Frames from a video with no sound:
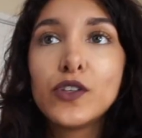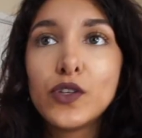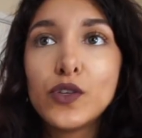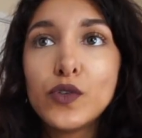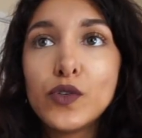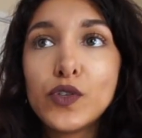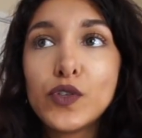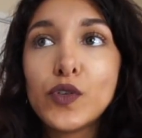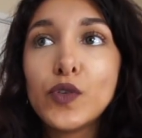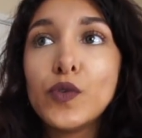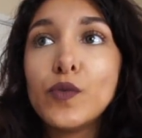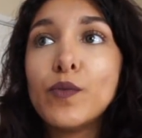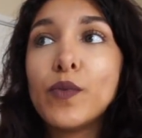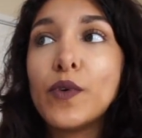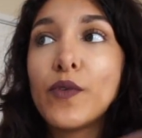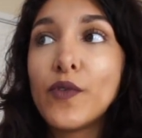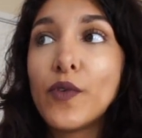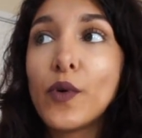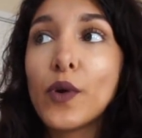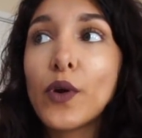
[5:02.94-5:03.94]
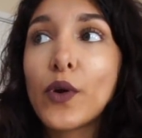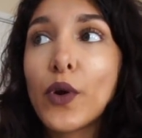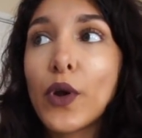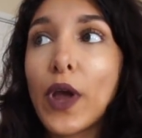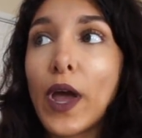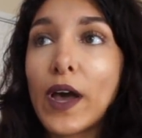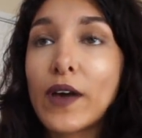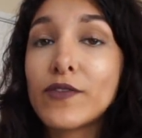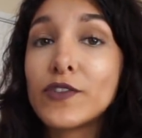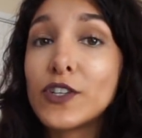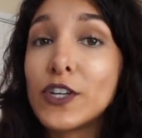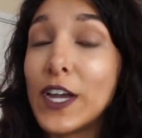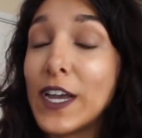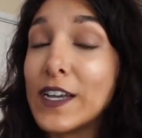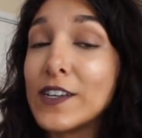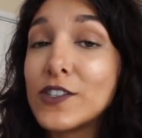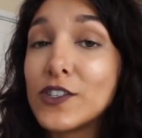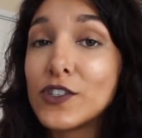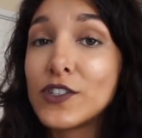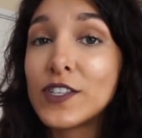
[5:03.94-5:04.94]
too soon before or after
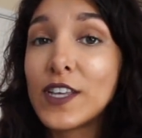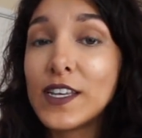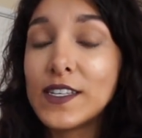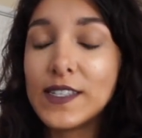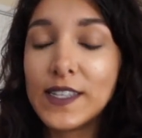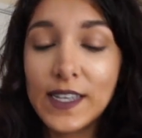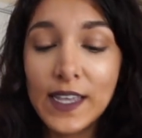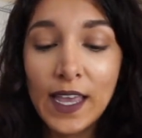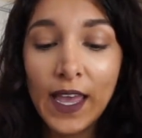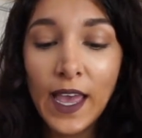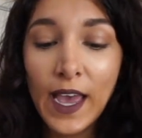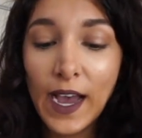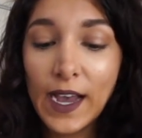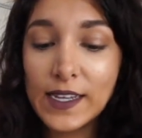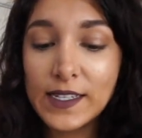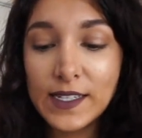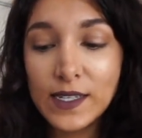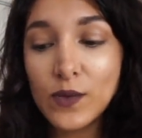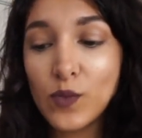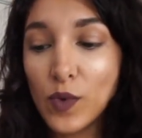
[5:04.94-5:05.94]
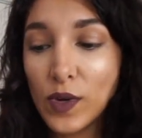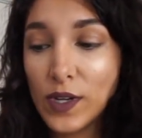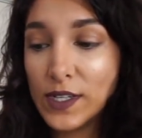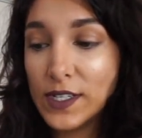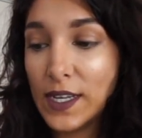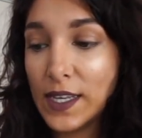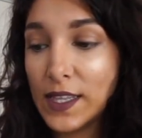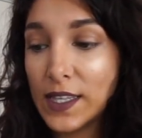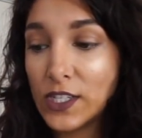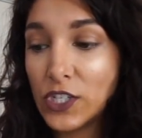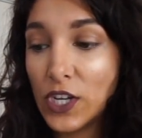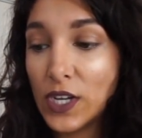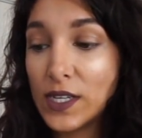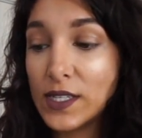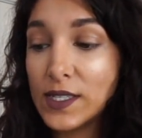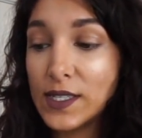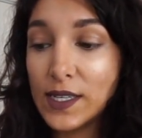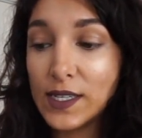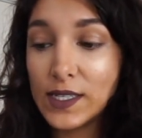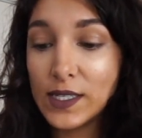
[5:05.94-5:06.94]
exercising. I didn't want to take the
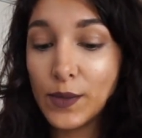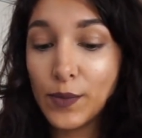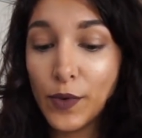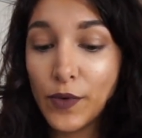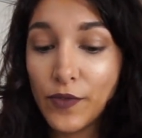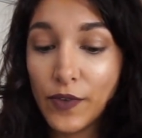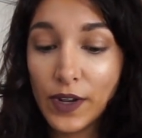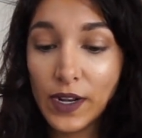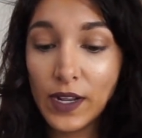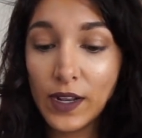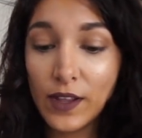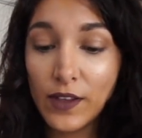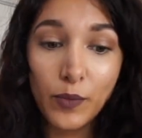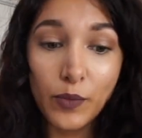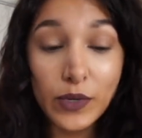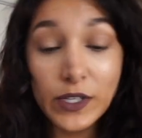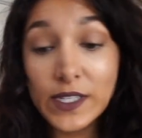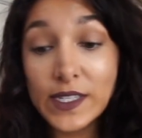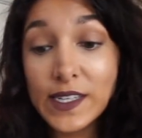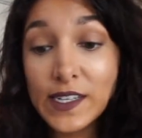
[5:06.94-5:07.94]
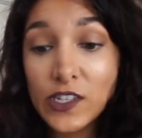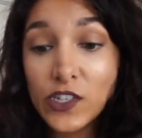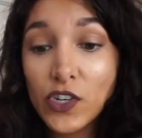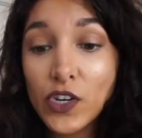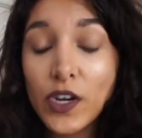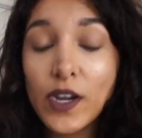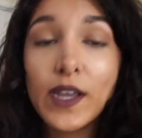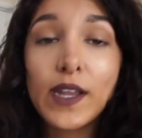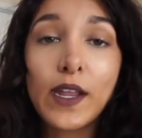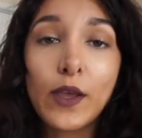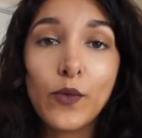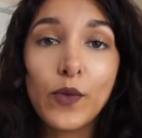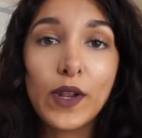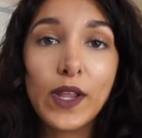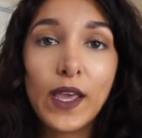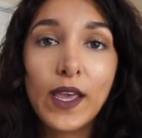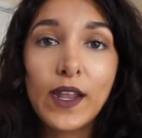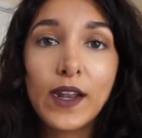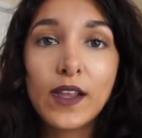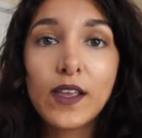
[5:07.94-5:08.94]
chance. It's a preventative procedure, and I went
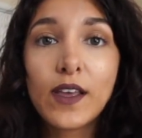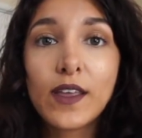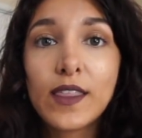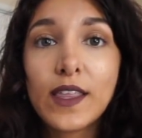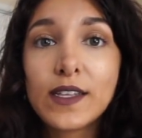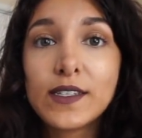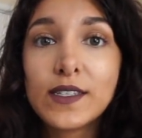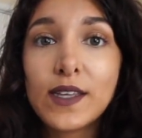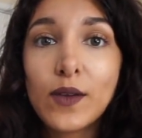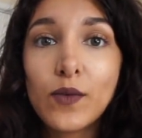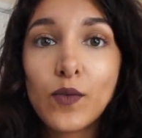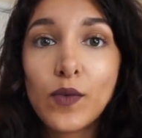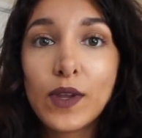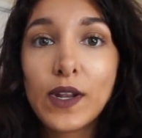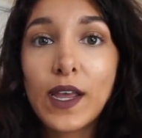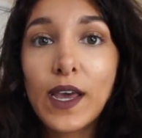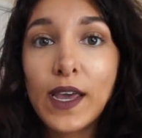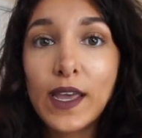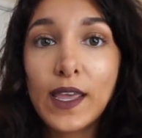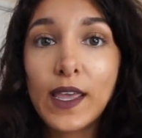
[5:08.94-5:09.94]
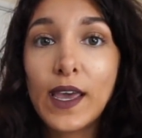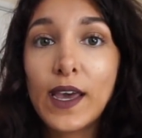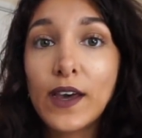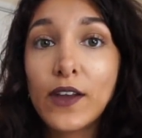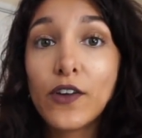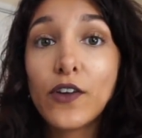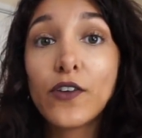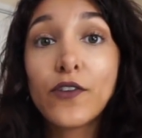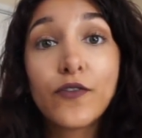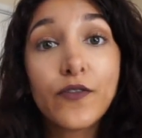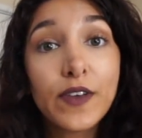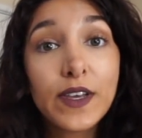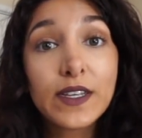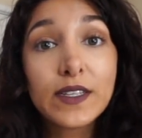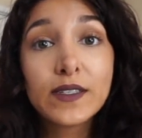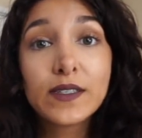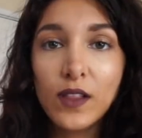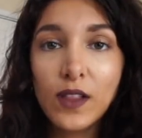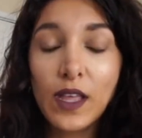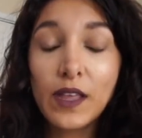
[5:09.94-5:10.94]
ahead and got that done when I had her
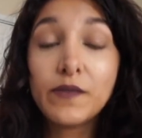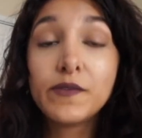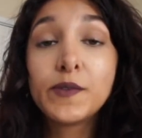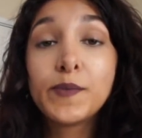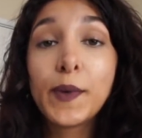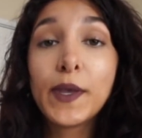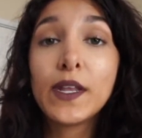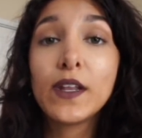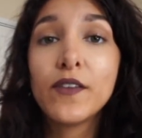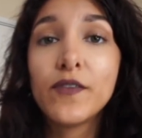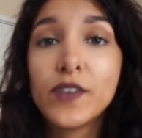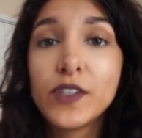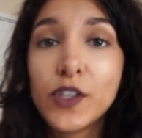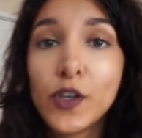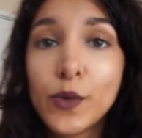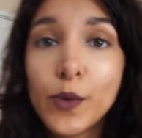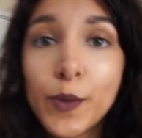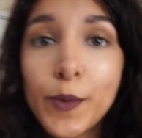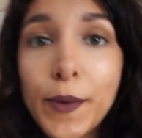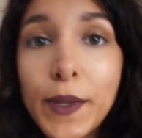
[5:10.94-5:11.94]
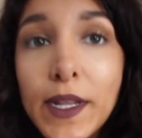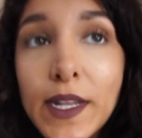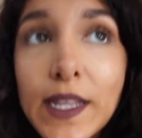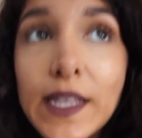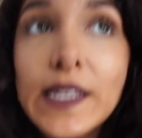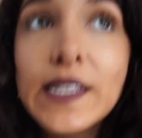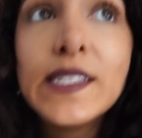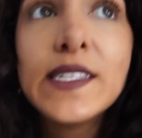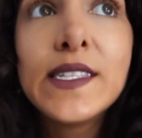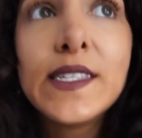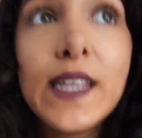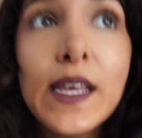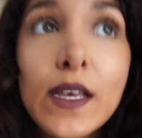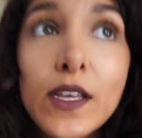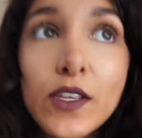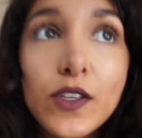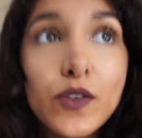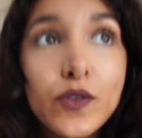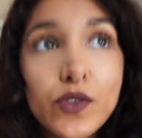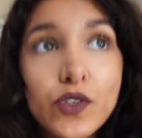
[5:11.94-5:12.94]
fixed. The lifespan of a Doberman is
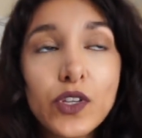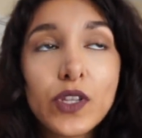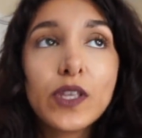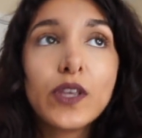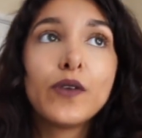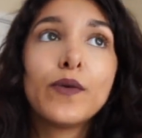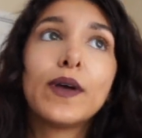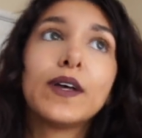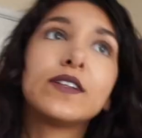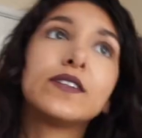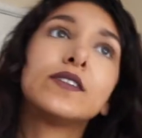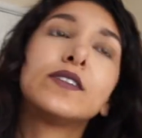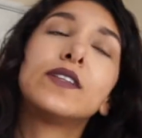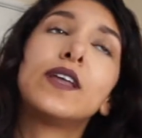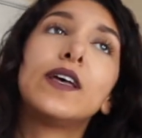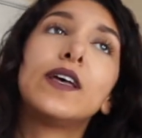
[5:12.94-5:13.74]
usually around